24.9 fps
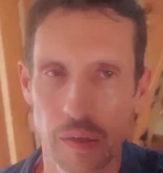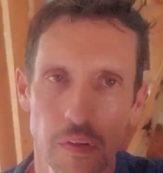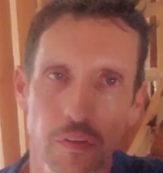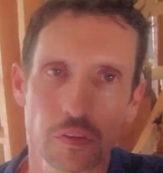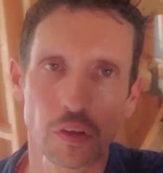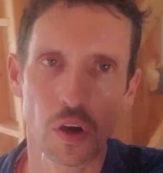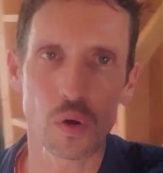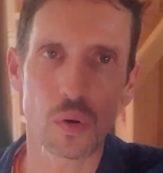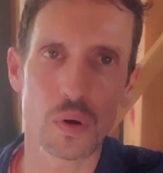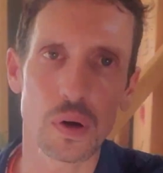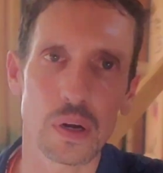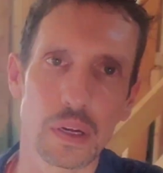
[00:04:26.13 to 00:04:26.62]

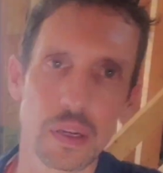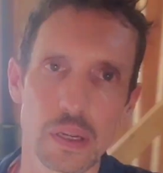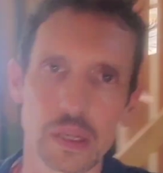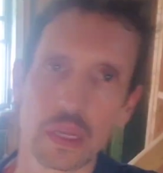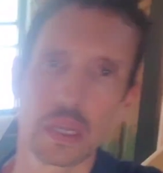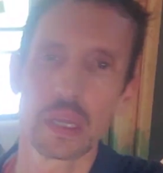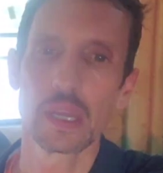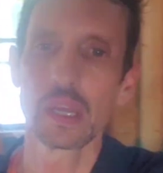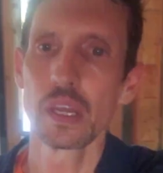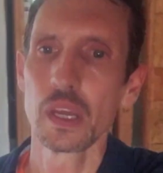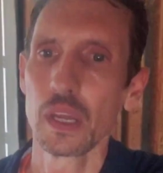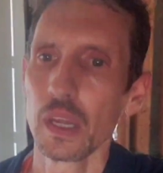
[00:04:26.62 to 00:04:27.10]
So
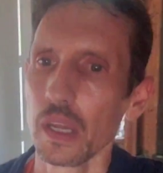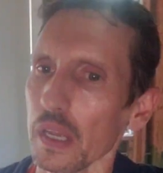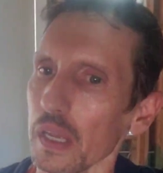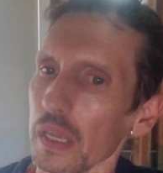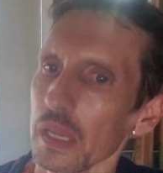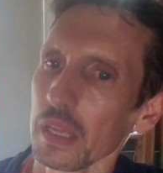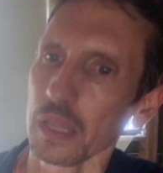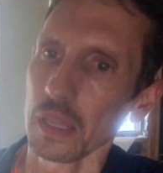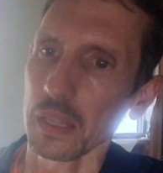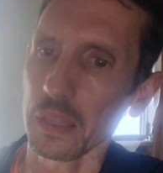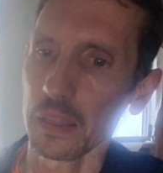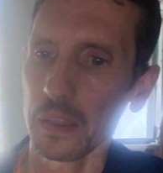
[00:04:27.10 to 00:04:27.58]

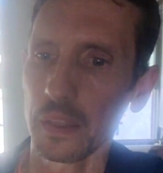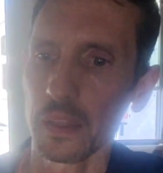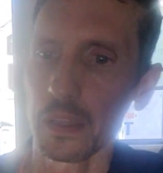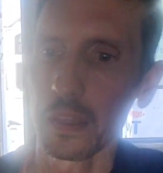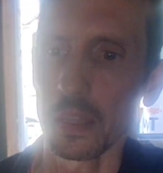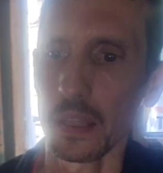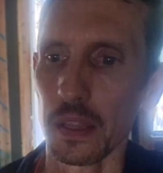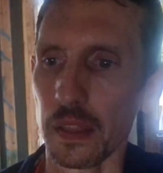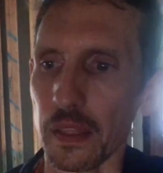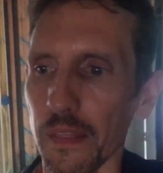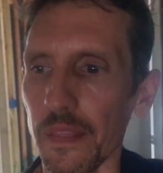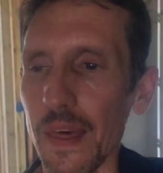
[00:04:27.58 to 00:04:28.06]

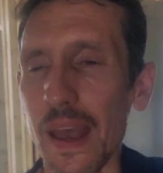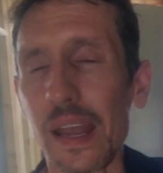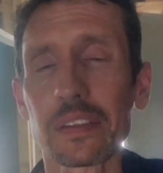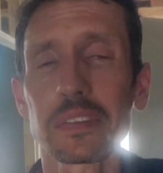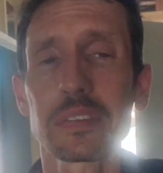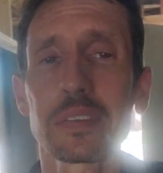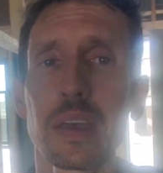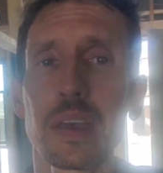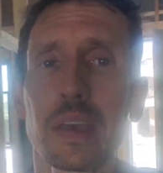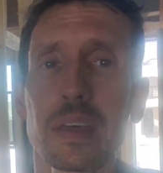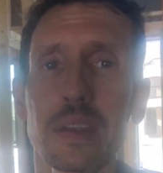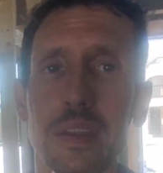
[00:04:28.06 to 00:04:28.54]
that
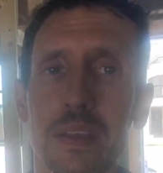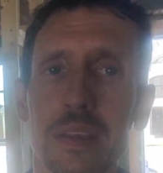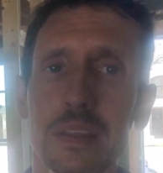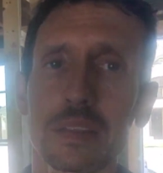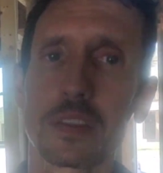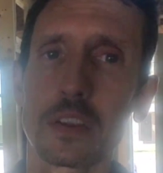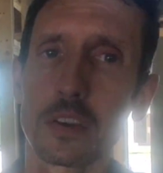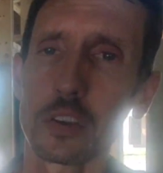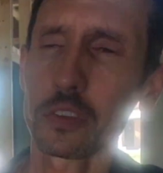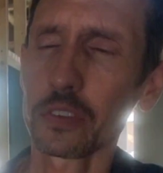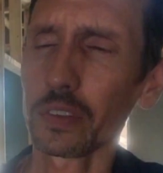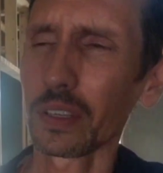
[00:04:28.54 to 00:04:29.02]
said,
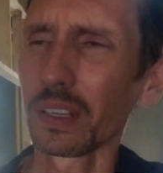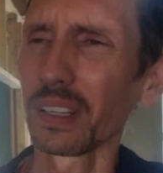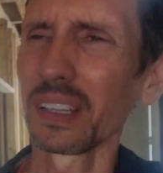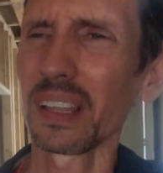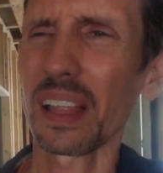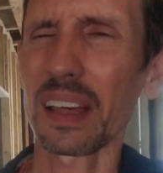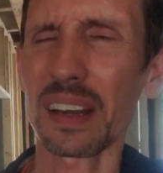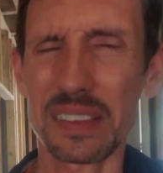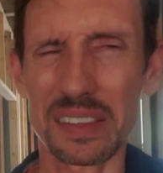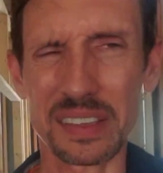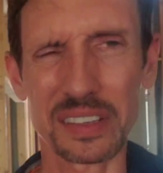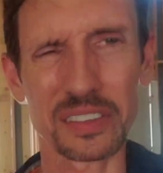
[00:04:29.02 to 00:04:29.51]
there's still a
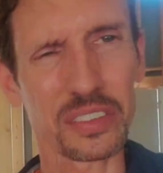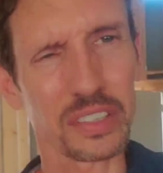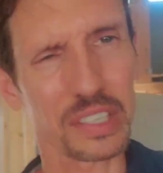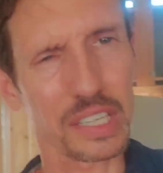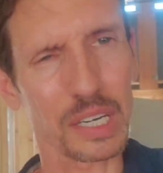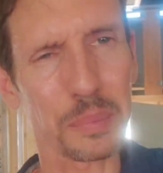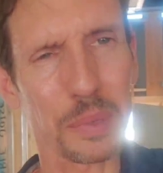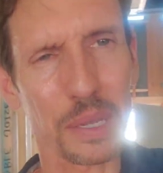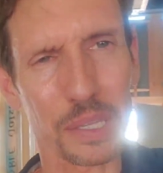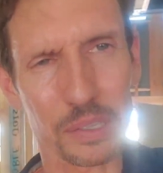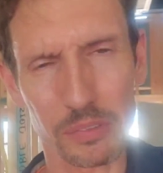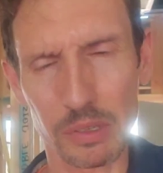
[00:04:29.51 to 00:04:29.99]
lot of things that are
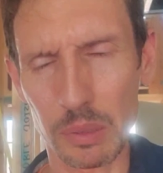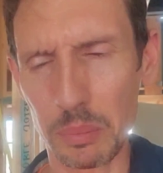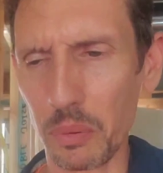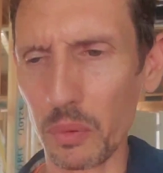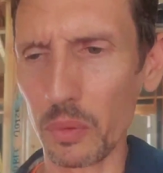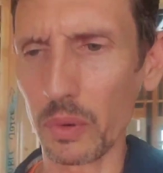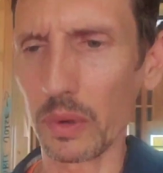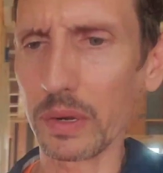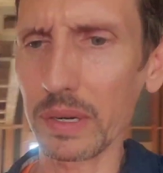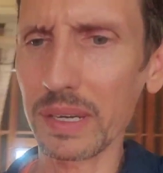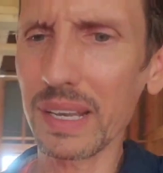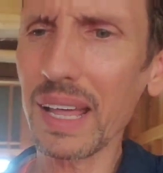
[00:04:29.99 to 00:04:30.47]
gonna be on the
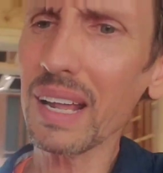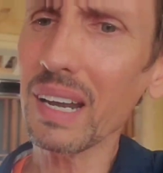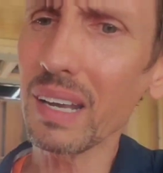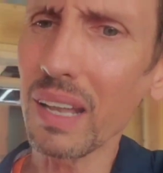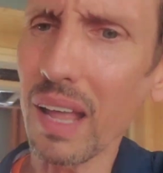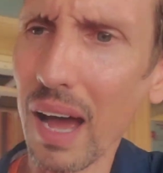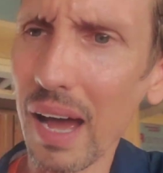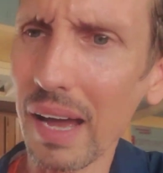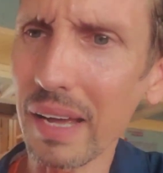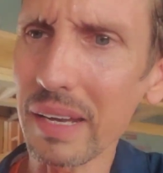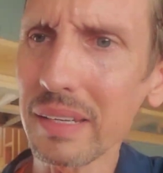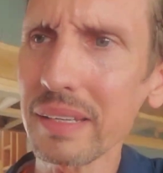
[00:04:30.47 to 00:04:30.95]
report. Not a
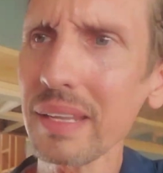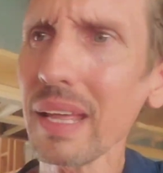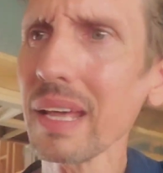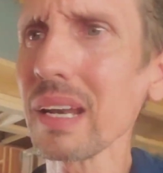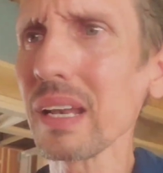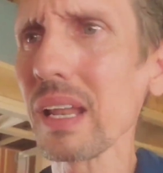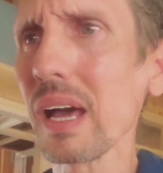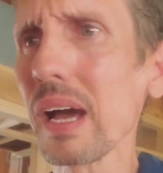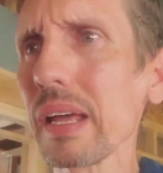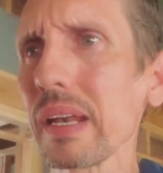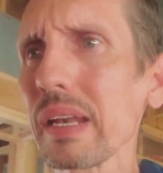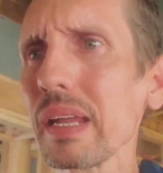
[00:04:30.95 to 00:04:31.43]

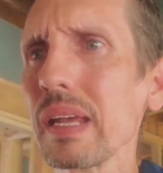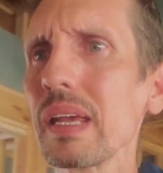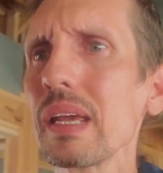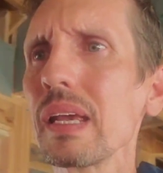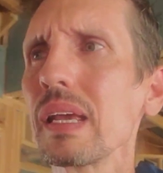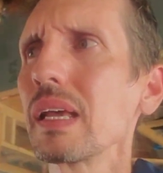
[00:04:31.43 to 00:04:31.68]
lot.